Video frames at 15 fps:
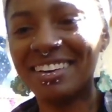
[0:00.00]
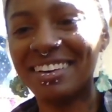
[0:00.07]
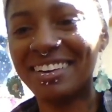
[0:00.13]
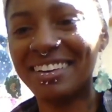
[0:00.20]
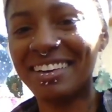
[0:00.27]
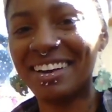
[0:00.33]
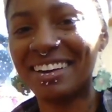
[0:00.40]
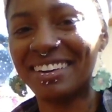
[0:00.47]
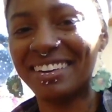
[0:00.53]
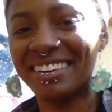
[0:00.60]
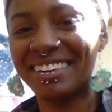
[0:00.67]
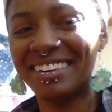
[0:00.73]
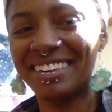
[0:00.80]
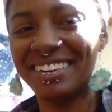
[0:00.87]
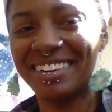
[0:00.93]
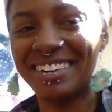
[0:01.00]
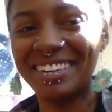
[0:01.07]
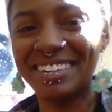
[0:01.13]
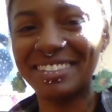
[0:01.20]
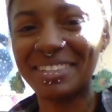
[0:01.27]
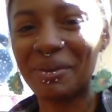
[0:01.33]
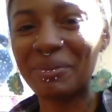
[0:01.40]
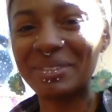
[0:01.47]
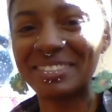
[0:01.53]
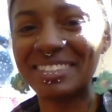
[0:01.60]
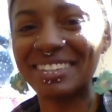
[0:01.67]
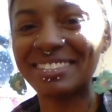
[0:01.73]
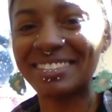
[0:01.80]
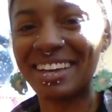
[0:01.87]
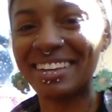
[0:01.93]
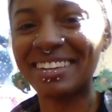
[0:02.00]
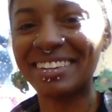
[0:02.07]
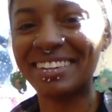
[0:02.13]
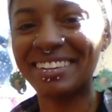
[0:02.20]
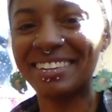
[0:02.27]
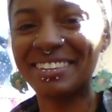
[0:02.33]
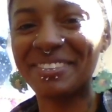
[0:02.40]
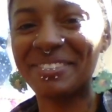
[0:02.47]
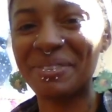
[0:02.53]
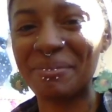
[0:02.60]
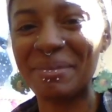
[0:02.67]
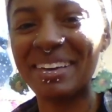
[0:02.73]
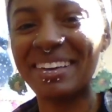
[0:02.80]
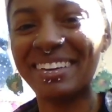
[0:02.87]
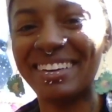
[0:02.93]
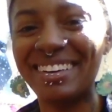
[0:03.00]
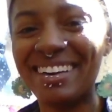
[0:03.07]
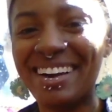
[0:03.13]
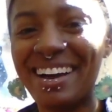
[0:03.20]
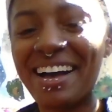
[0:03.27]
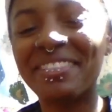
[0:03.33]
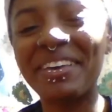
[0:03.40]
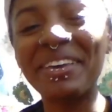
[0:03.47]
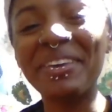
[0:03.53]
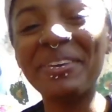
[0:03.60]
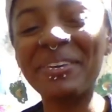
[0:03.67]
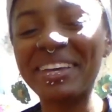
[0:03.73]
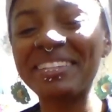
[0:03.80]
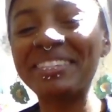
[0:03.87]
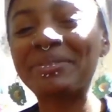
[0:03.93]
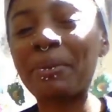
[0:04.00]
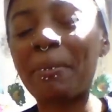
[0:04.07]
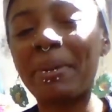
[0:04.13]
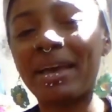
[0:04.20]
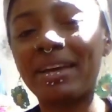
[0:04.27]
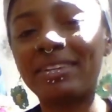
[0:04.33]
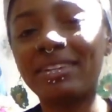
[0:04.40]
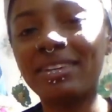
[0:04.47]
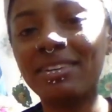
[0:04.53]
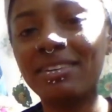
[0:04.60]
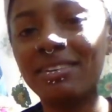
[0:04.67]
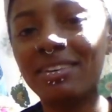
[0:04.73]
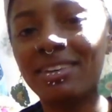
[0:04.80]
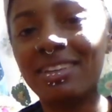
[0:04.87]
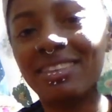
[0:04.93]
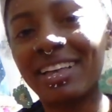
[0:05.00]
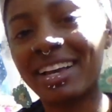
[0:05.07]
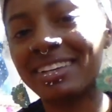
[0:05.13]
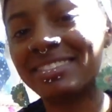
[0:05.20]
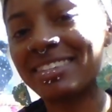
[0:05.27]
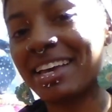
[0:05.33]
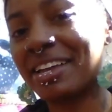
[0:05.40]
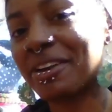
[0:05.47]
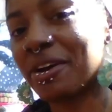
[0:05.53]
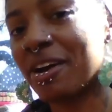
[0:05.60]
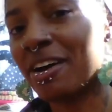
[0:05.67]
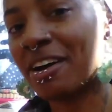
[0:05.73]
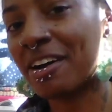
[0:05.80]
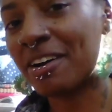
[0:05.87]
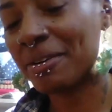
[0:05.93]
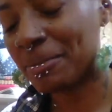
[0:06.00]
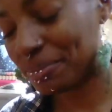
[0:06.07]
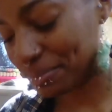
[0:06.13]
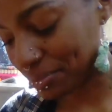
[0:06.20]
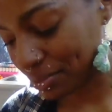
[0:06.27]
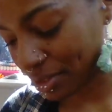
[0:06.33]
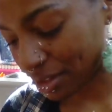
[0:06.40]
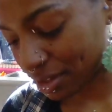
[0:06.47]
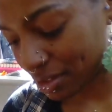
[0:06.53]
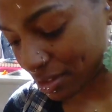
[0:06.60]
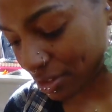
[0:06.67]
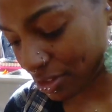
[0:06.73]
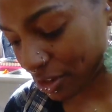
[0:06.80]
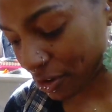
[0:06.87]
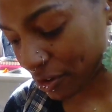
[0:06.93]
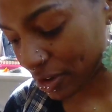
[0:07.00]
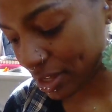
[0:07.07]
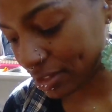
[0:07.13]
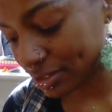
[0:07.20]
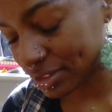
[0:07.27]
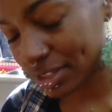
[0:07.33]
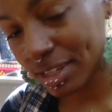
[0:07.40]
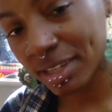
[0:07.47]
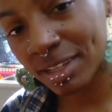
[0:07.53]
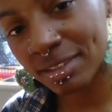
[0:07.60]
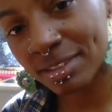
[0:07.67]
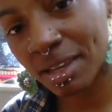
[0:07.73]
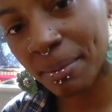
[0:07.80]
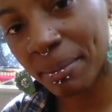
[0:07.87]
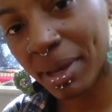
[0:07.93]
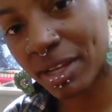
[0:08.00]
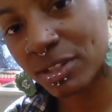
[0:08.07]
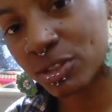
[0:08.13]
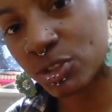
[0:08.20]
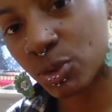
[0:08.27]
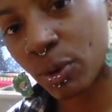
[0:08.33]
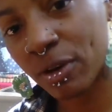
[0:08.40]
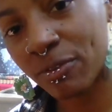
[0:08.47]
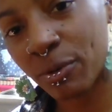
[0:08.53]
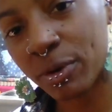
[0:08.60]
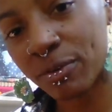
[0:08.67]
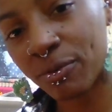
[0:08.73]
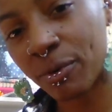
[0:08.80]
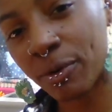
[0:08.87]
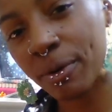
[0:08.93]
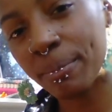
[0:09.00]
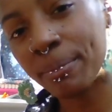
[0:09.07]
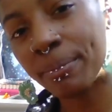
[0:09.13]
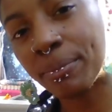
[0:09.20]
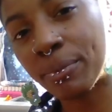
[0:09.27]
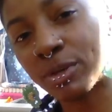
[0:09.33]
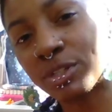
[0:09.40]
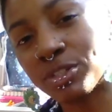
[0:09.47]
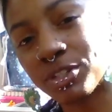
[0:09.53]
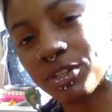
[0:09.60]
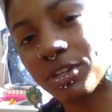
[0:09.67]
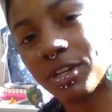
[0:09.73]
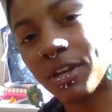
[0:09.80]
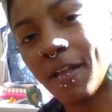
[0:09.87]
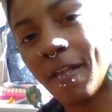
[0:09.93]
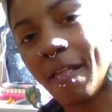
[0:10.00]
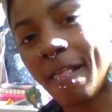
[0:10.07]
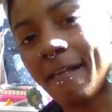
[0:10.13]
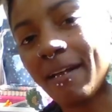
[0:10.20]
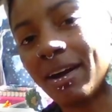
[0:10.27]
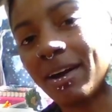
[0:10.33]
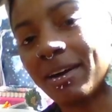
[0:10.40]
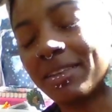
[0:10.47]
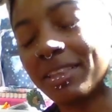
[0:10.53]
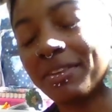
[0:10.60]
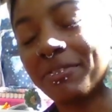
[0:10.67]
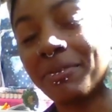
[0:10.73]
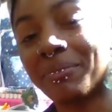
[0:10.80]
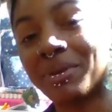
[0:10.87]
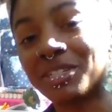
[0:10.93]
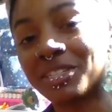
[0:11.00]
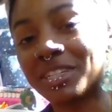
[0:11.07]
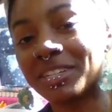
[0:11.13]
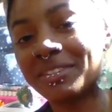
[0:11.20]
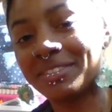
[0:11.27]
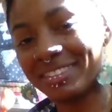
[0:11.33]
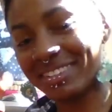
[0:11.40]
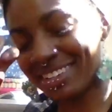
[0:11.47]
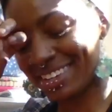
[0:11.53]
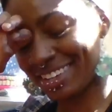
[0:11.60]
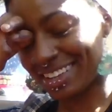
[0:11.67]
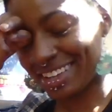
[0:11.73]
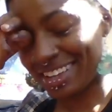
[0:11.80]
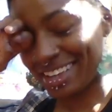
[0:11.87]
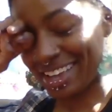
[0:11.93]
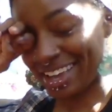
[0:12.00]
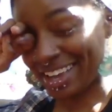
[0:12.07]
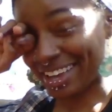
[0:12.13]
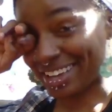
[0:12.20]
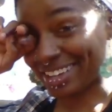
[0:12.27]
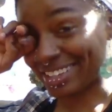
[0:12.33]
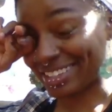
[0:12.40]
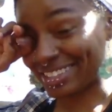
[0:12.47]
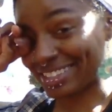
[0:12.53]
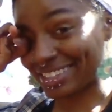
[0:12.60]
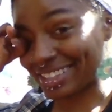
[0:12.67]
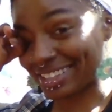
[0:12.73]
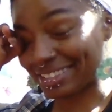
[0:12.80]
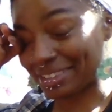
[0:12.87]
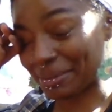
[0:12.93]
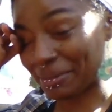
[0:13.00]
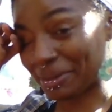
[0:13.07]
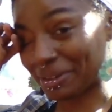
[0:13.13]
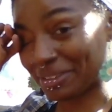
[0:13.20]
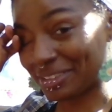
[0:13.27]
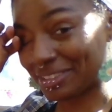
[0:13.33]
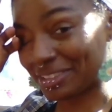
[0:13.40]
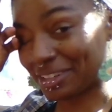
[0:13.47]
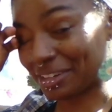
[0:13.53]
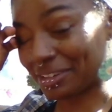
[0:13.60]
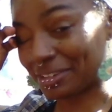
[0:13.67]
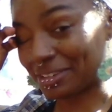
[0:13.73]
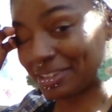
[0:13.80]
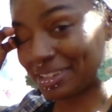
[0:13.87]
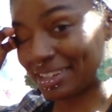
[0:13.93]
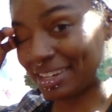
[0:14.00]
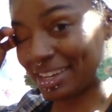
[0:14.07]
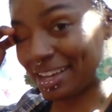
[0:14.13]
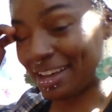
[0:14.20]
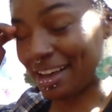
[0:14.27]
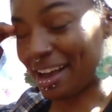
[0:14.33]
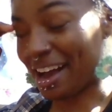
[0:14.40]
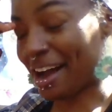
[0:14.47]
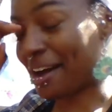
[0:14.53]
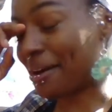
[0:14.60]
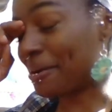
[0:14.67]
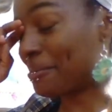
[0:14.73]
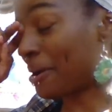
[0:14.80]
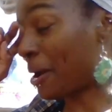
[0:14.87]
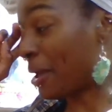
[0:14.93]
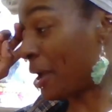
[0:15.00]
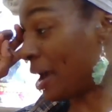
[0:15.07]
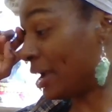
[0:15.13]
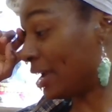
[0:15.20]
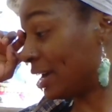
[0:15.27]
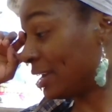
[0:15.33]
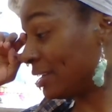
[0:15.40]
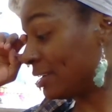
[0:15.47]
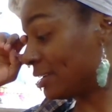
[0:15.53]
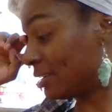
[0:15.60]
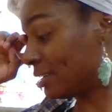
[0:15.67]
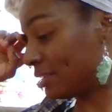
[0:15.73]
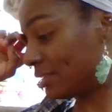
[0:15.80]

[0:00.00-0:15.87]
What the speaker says: Yeah, that was exciting for me. Thank you again to Amanda. Like I said, their Insta is AmandaJoy44, pretty sure. They live in Michigan. And they sent me all this yarn. I've had to